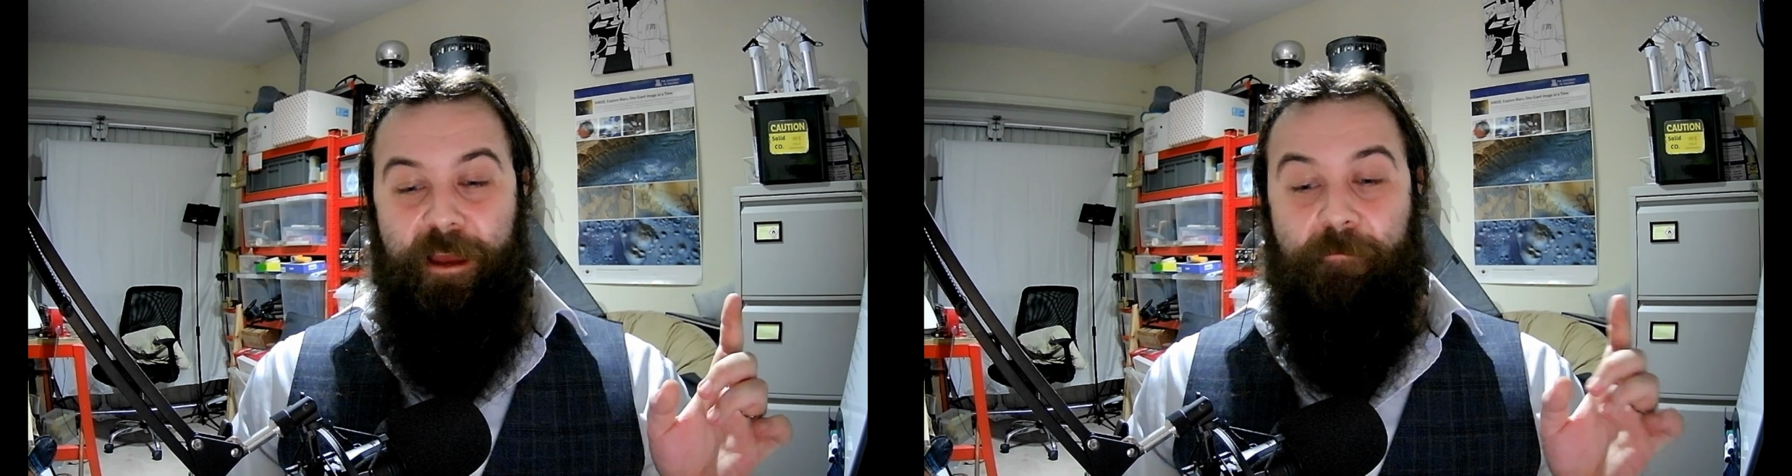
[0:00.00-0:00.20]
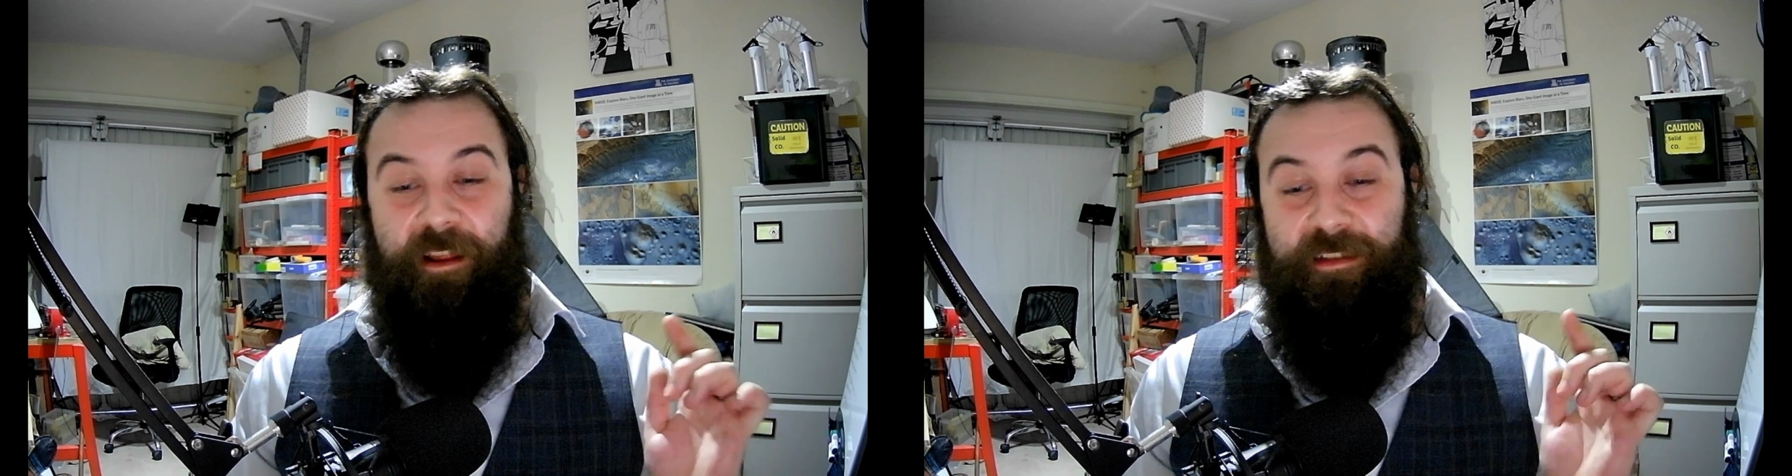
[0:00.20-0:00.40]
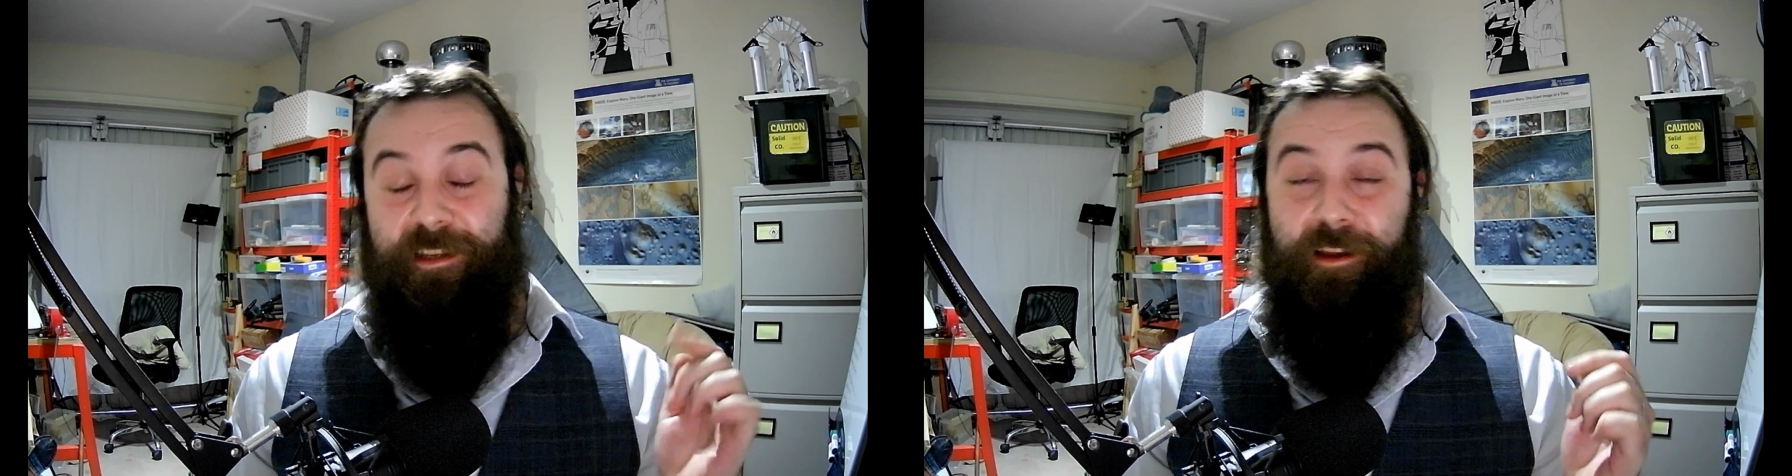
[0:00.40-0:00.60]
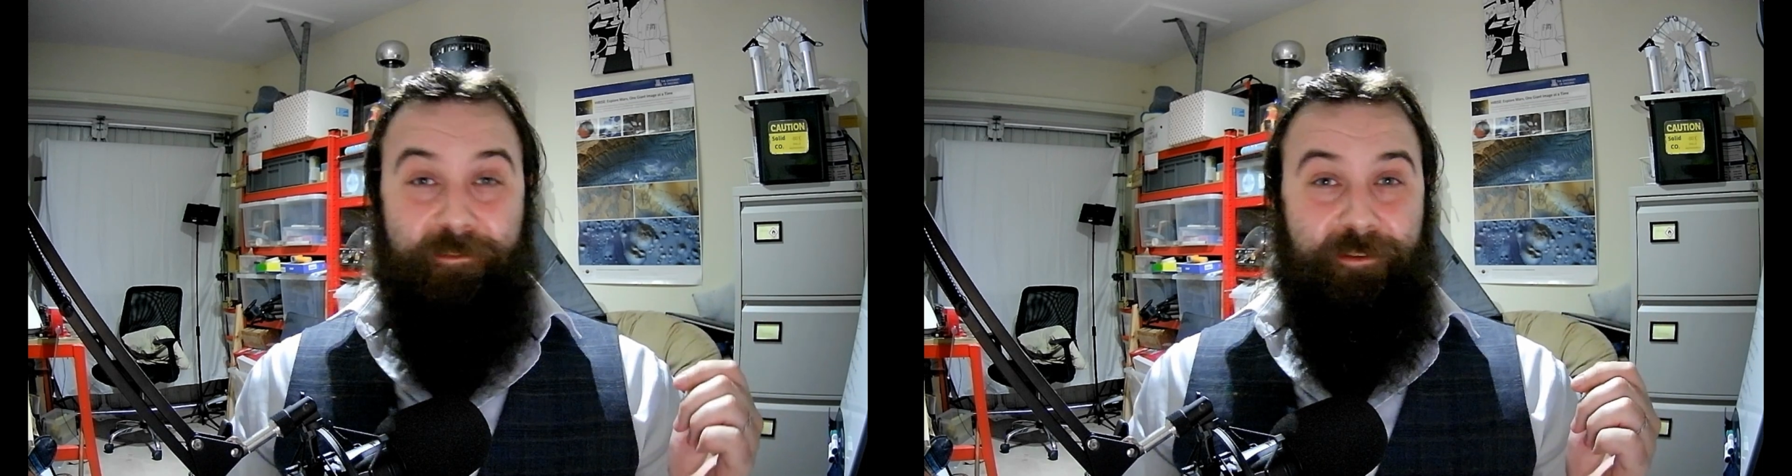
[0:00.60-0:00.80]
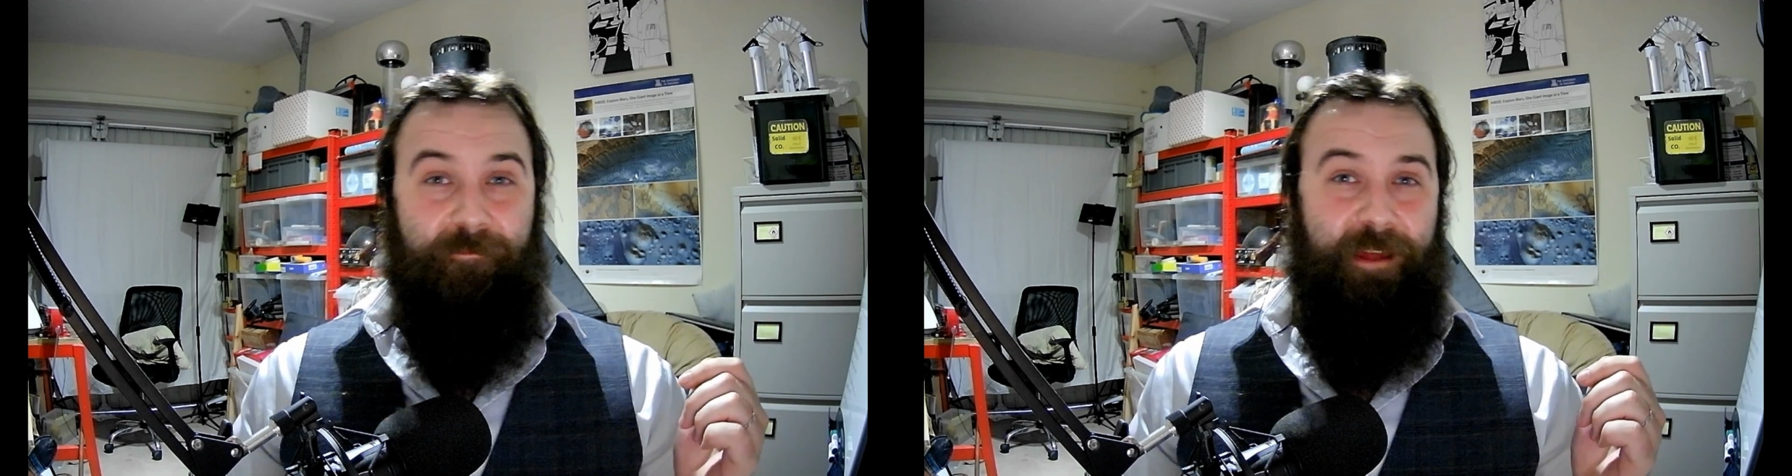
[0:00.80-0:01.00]
But aside
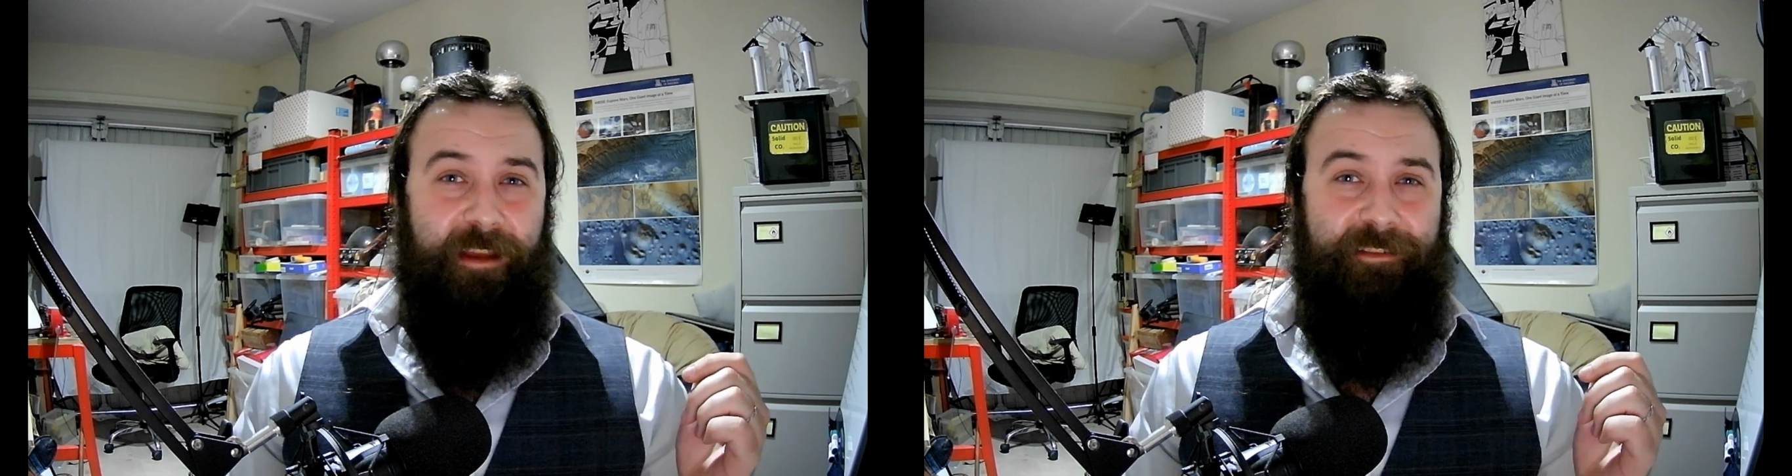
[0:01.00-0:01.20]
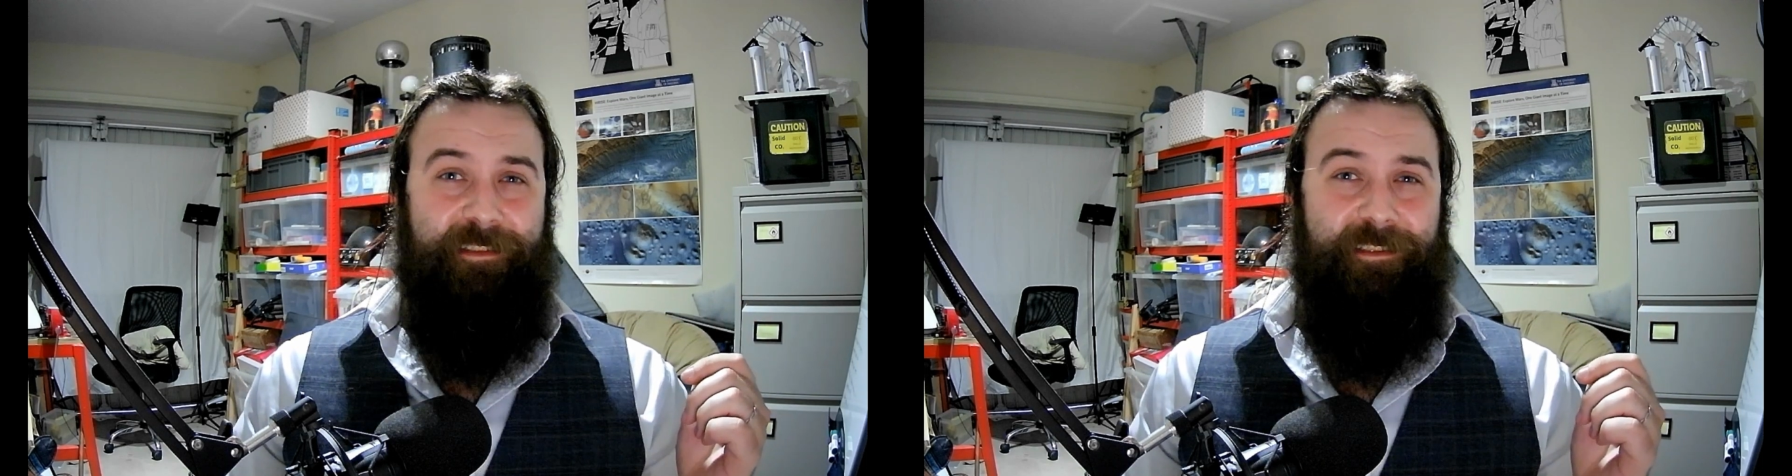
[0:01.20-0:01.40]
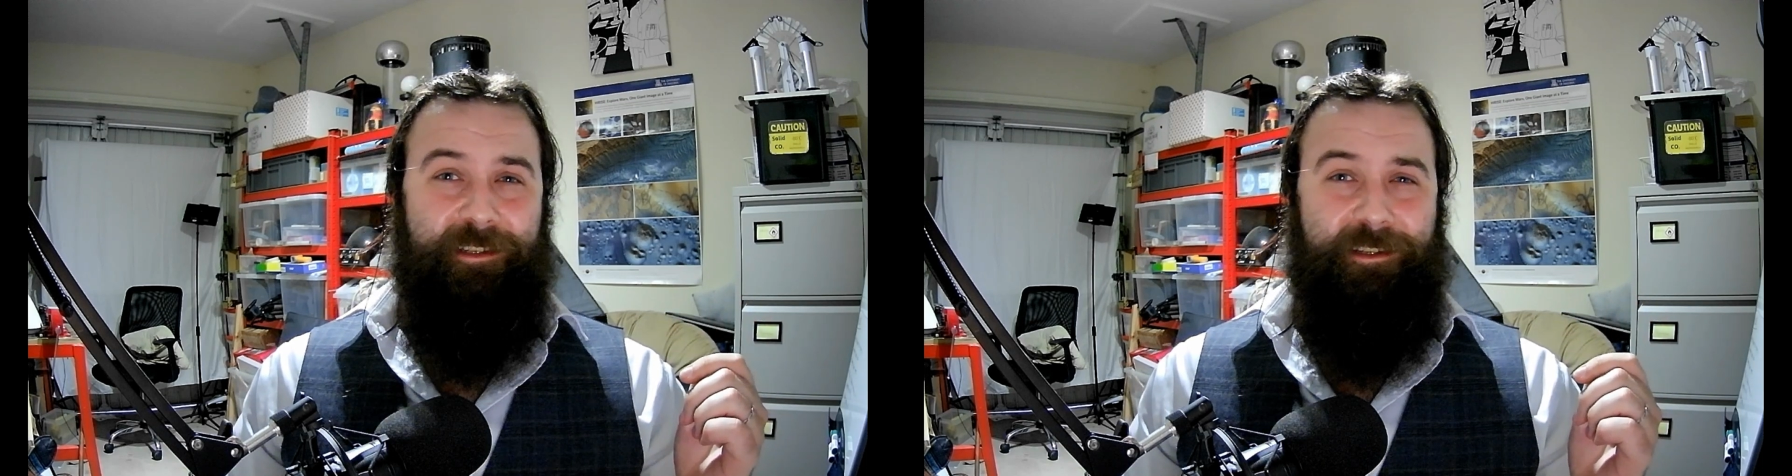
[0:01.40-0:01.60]
from that,